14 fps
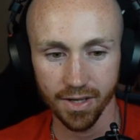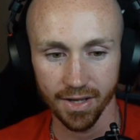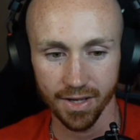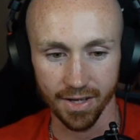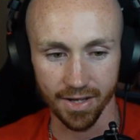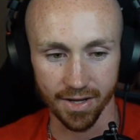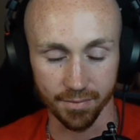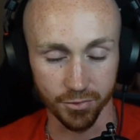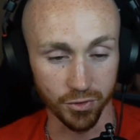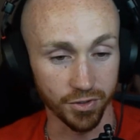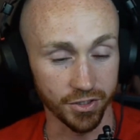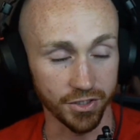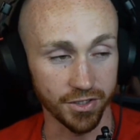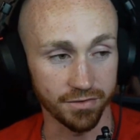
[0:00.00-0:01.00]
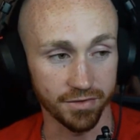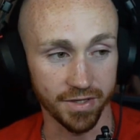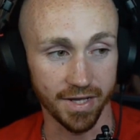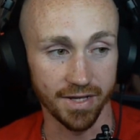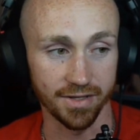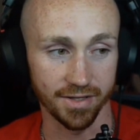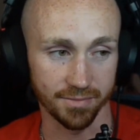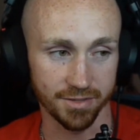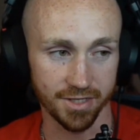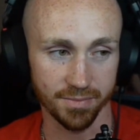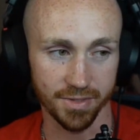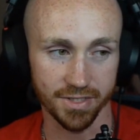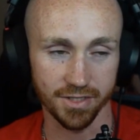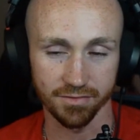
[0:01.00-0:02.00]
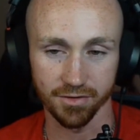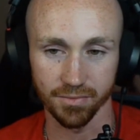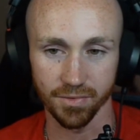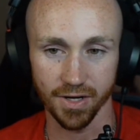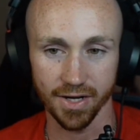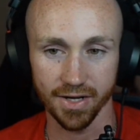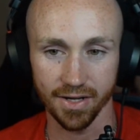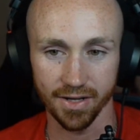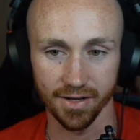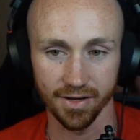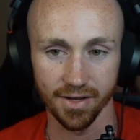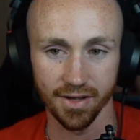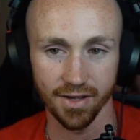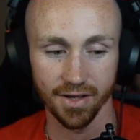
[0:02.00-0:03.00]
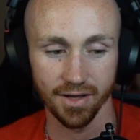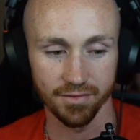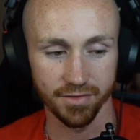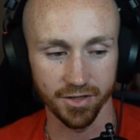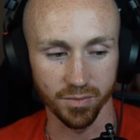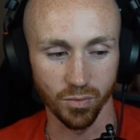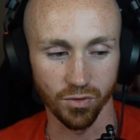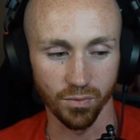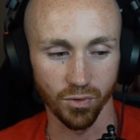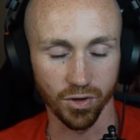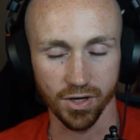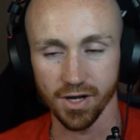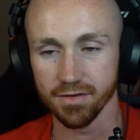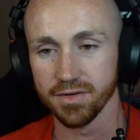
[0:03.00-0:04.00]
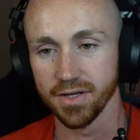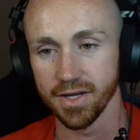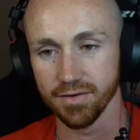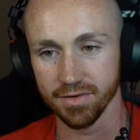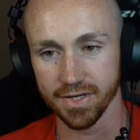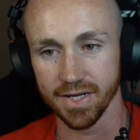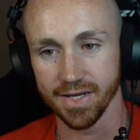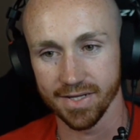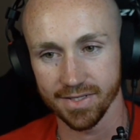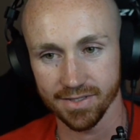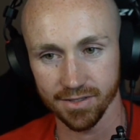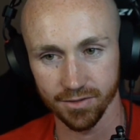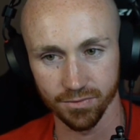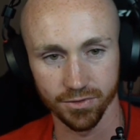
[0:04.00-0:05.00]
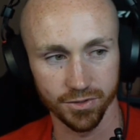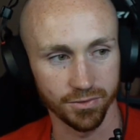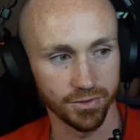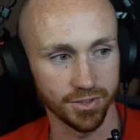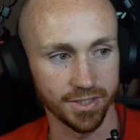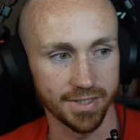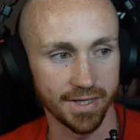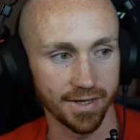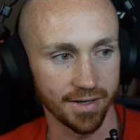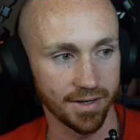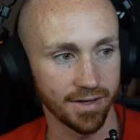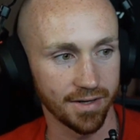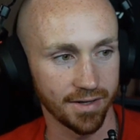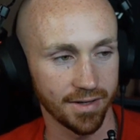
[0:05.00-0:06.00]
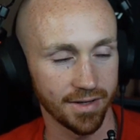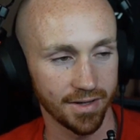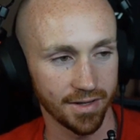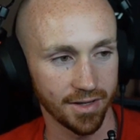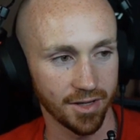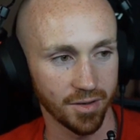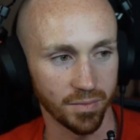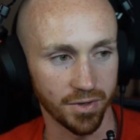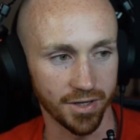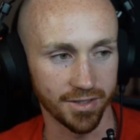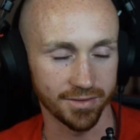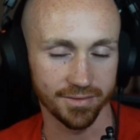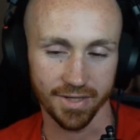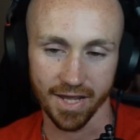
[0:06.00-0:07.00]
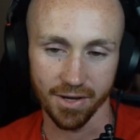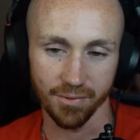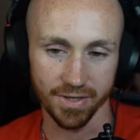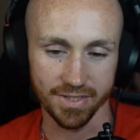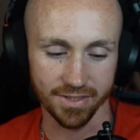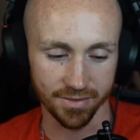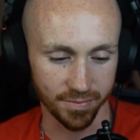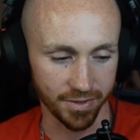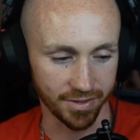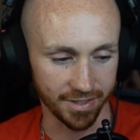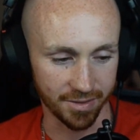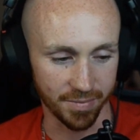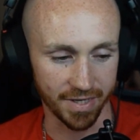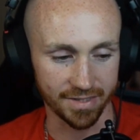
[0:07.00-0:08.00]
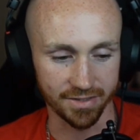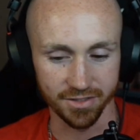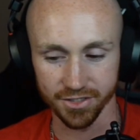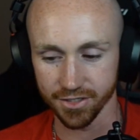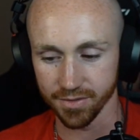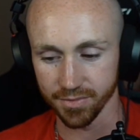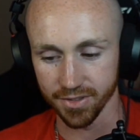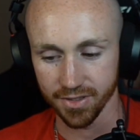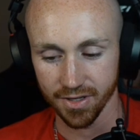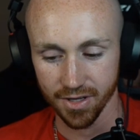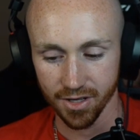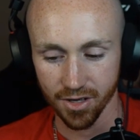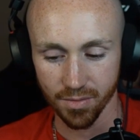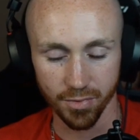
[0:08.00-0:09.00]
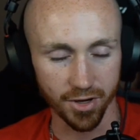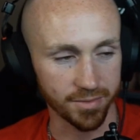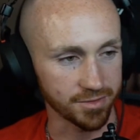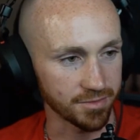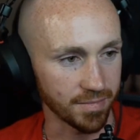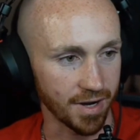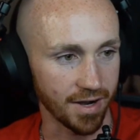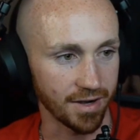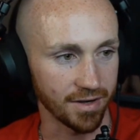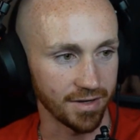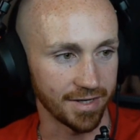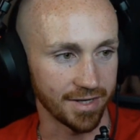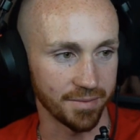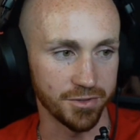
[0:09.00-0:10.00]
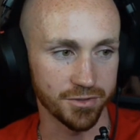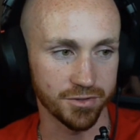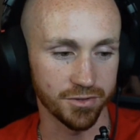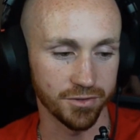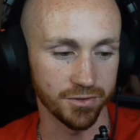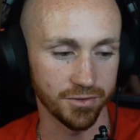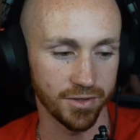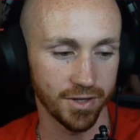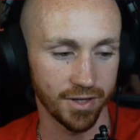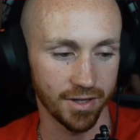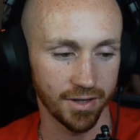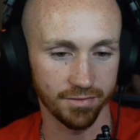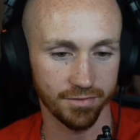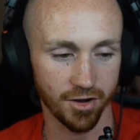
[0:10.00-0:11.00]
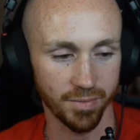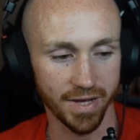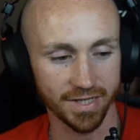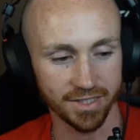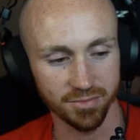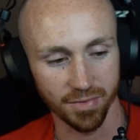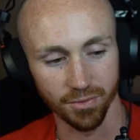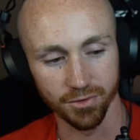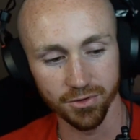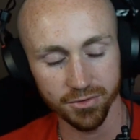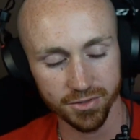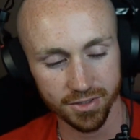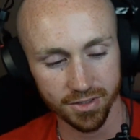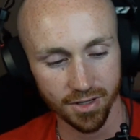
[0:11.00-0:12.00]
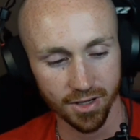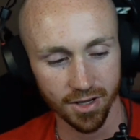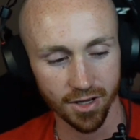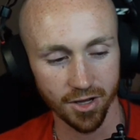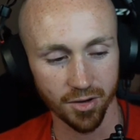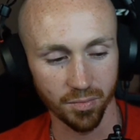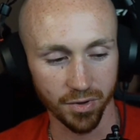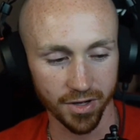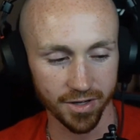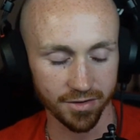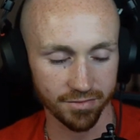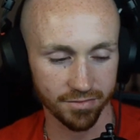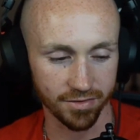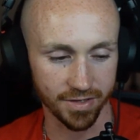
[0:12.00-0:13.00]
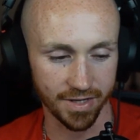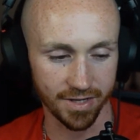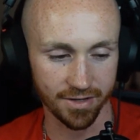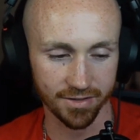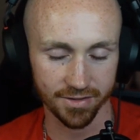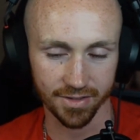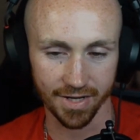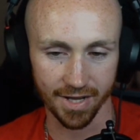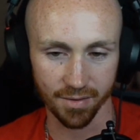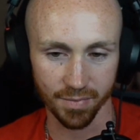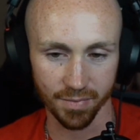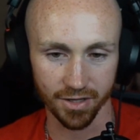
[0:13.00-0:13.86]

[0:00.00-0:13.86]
And I'm doing good for that. Like I'm setting myself up right and feeling more and more confident every day. So we're doing good there. But can't wait to be able to get back in the gym and pump some iron like I'm used to, fall back to my roots. But for now, I got about